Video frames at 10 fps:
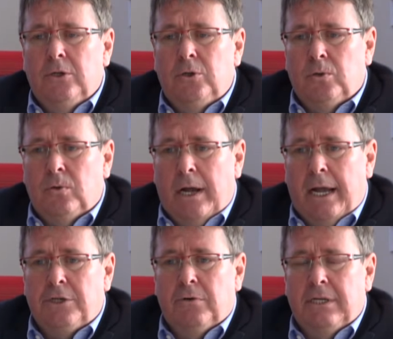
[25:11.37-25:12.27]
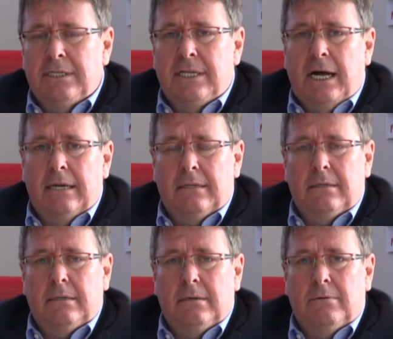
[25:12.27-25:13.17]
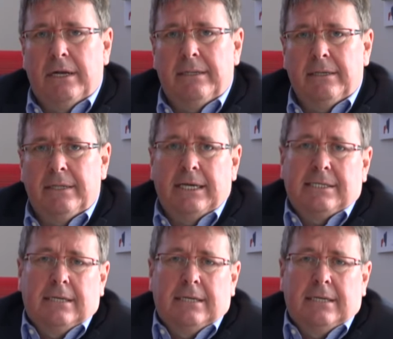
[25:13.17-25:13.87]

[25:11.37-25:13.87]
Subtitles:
to actually start creating things.